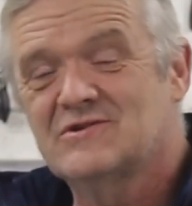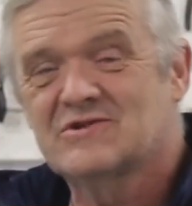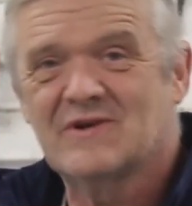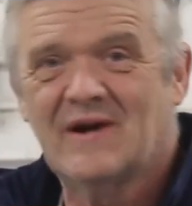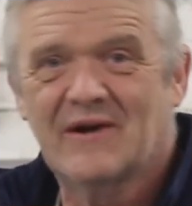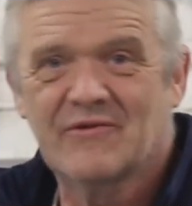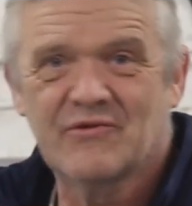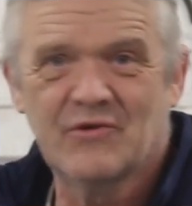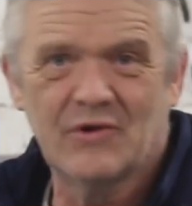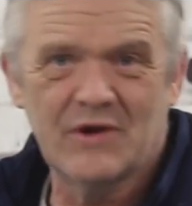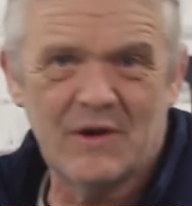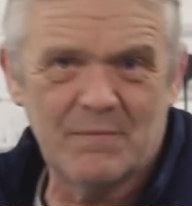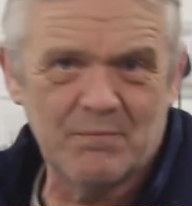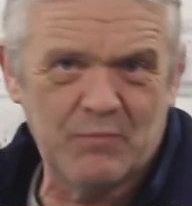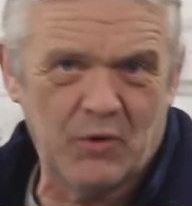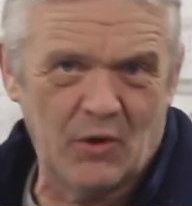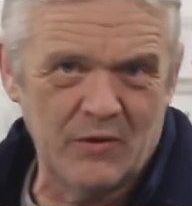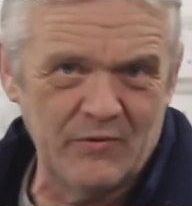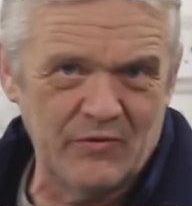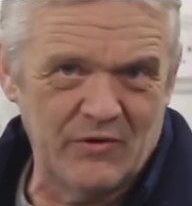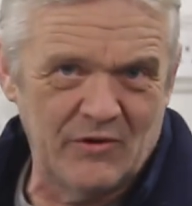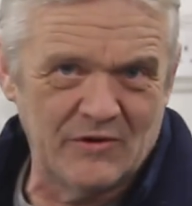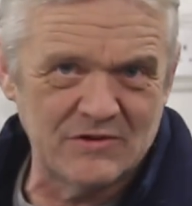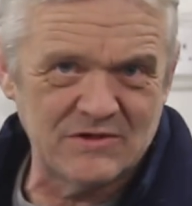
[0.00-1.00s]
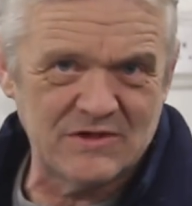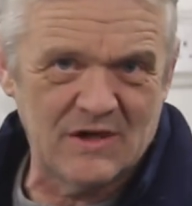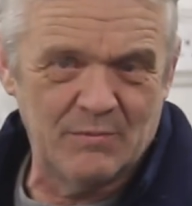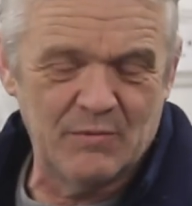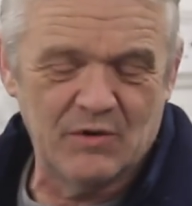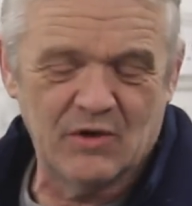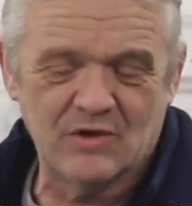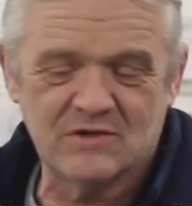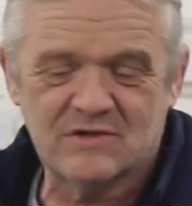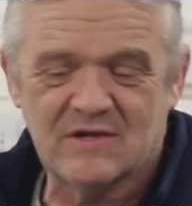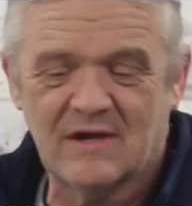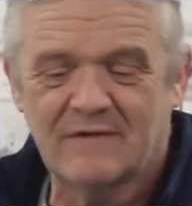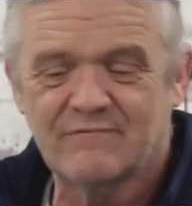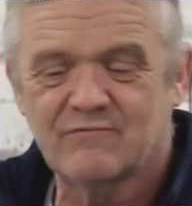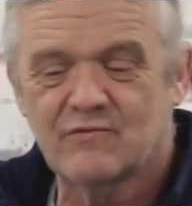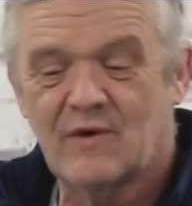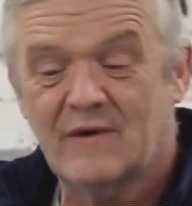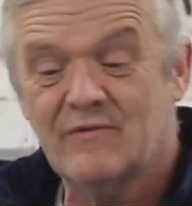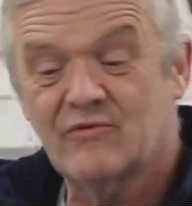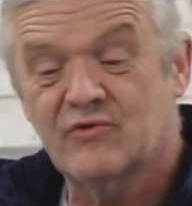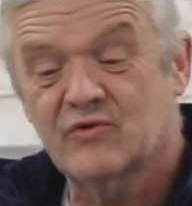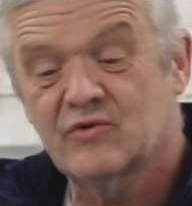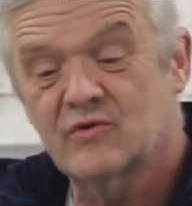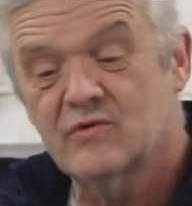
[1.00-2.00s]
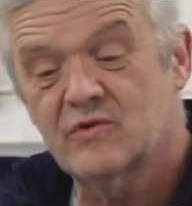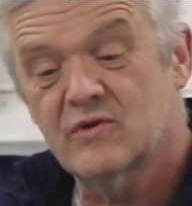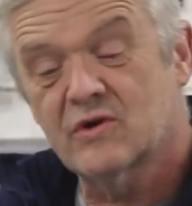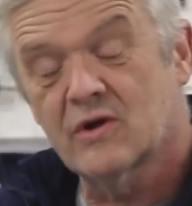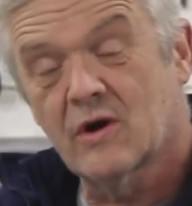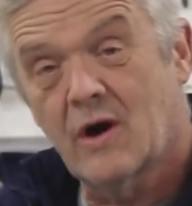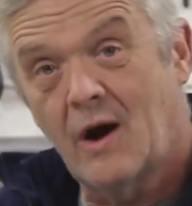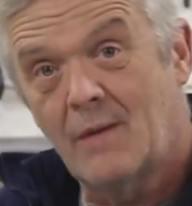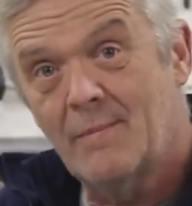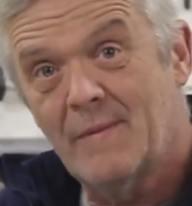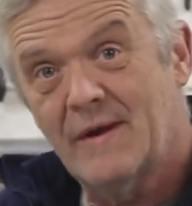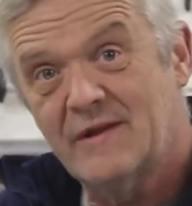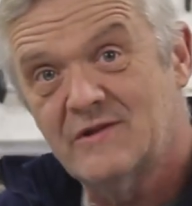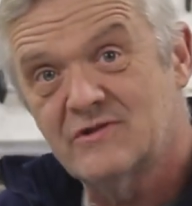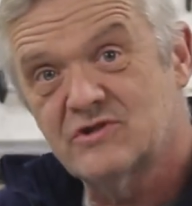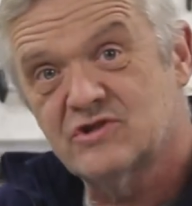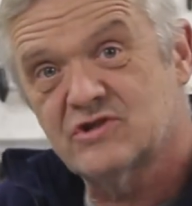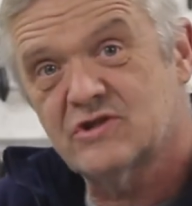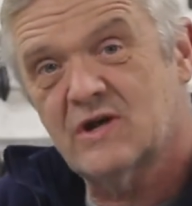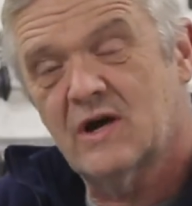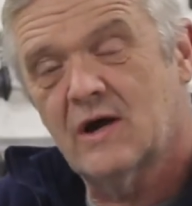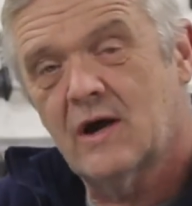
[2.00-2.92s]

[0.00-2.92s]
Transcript: So I thought I'd point those out because I've read through the comments